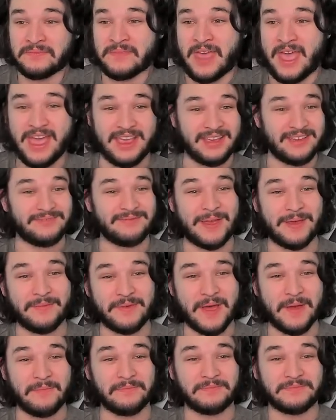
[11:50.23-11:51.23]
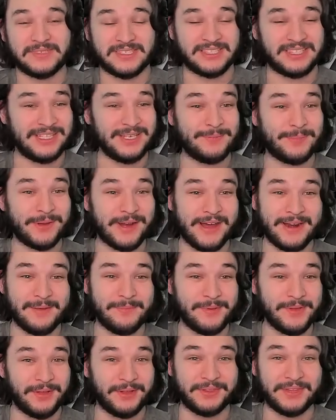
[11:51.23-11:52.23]
hey, maybe I'm sleeping on a
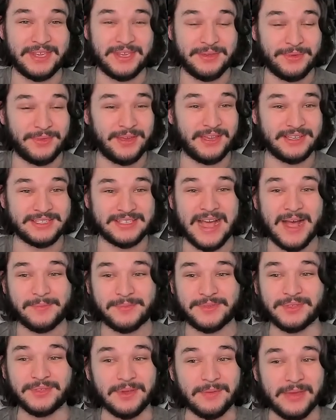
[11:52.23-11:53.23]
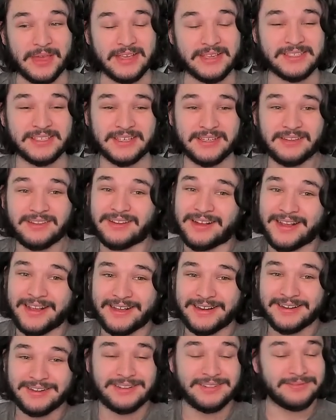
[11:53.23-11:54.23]
build that you think is absolutely amazing,
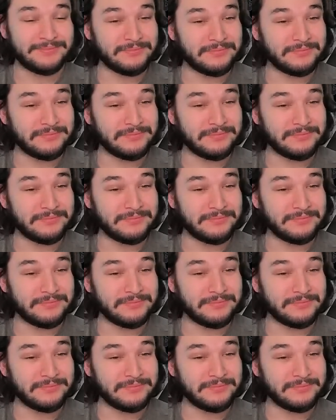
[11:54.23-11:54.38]
and